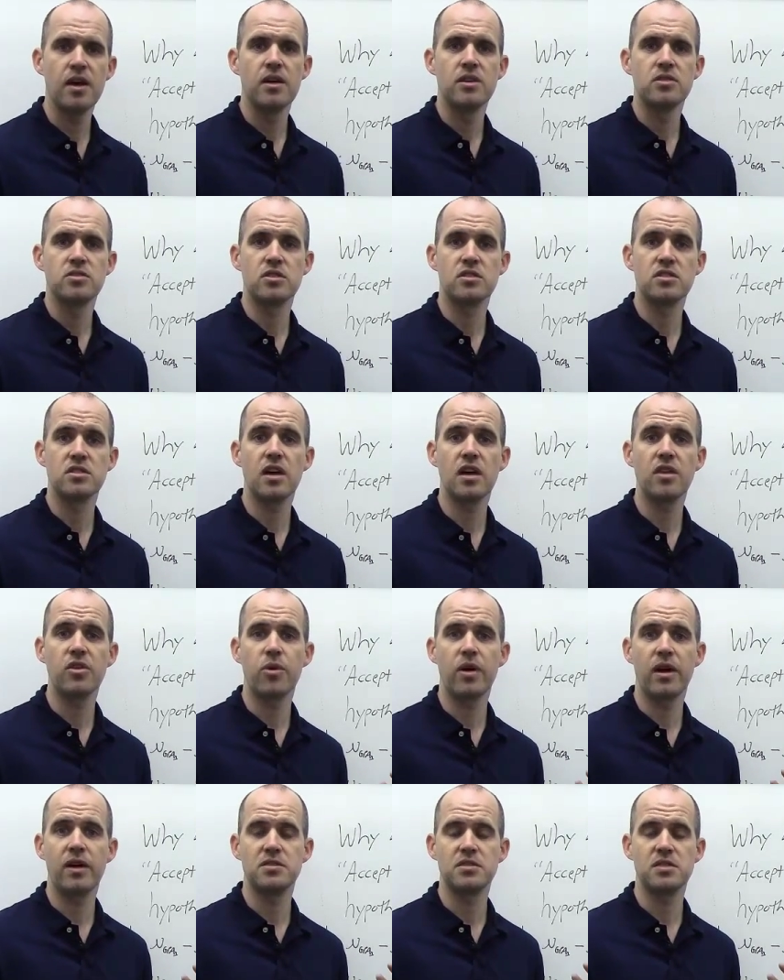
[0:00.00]
So it's another
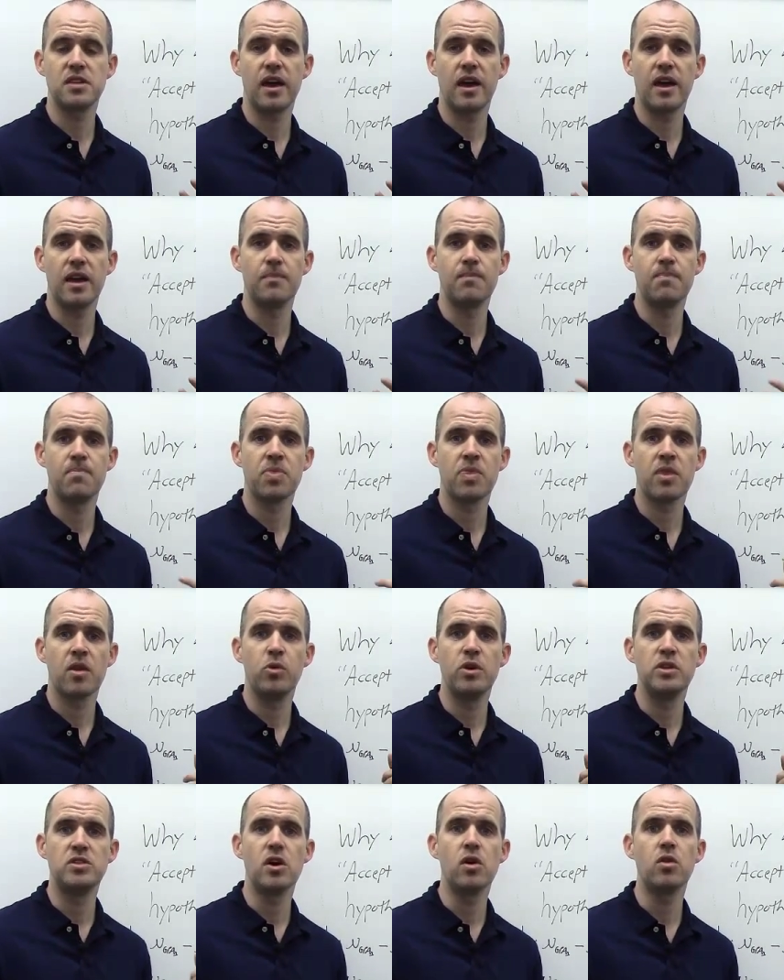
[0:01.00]
way of saying
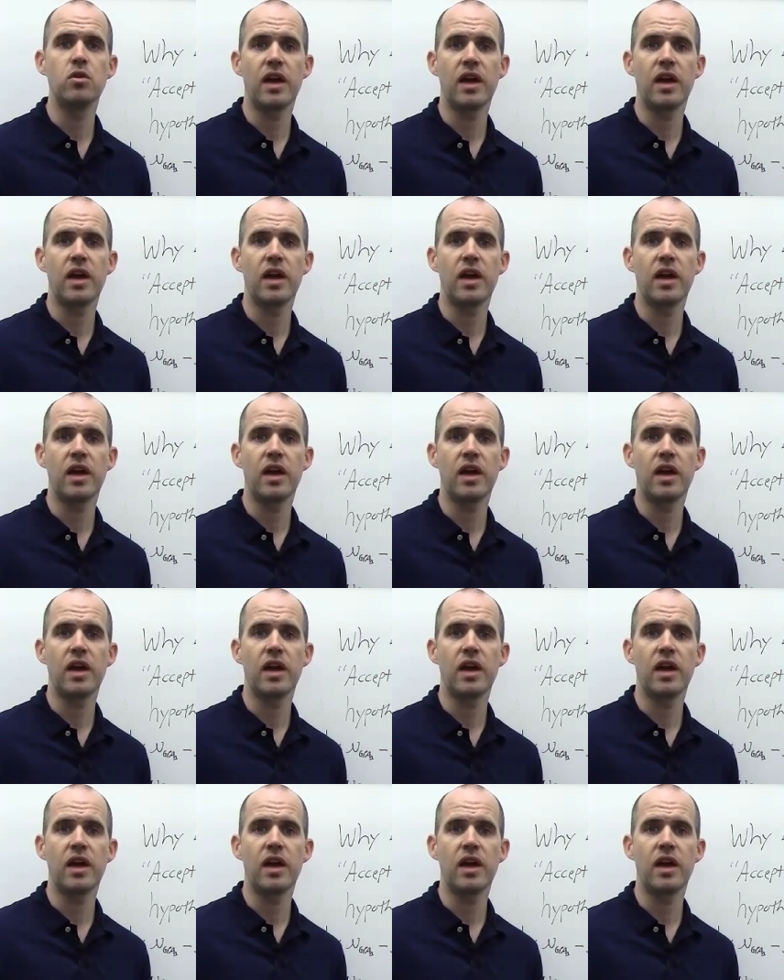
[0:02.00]
we don't